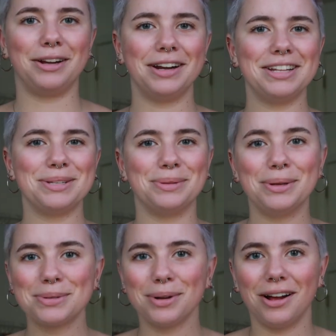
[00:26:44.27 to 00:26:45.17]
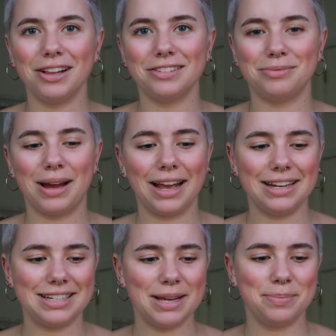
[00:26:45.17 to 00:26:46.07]
All right, so those were all of
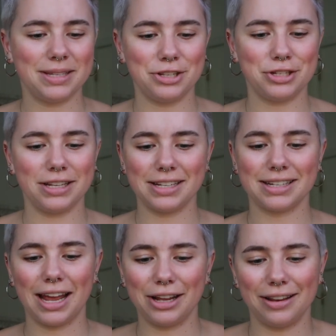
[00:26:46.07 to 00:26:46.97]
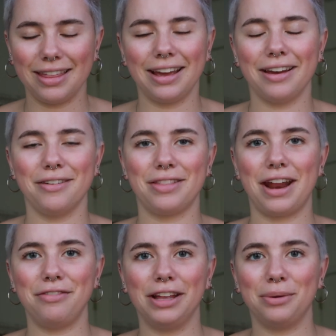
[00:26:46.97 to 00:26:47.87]
my tips and just things that I could think of that
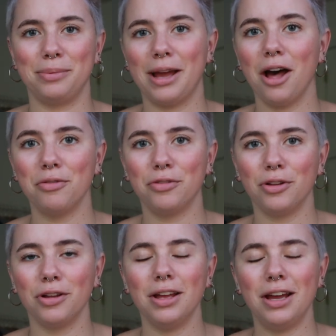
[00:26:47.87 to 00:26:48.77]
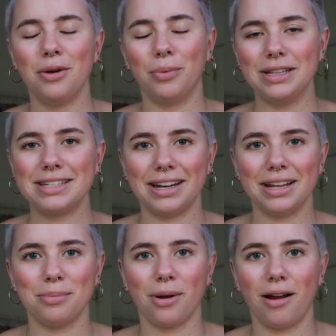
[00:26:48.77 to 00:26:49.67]
I feel like would be helpful when
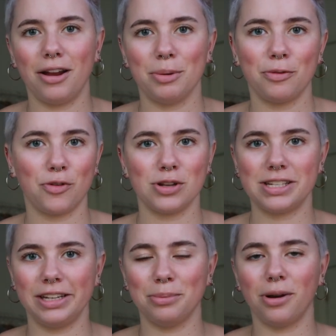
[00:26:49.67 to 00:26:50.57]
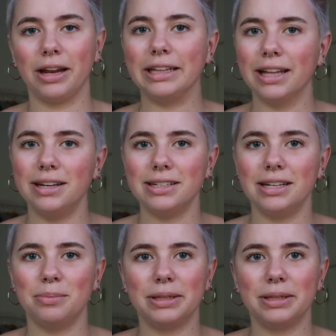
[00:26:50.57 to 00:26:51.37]
studying abroad or before studying abroad in London.